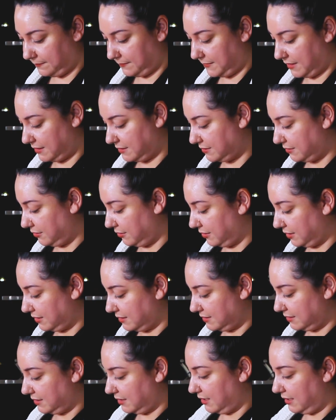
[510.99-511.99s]
And so you
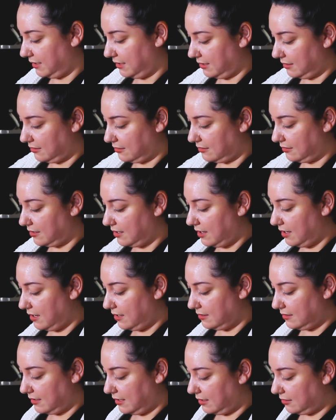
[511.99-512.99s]
can see here
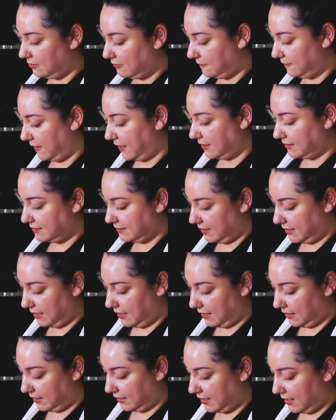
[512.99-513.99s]
the inner
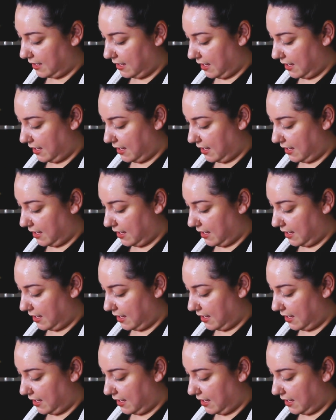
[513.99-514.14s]
facing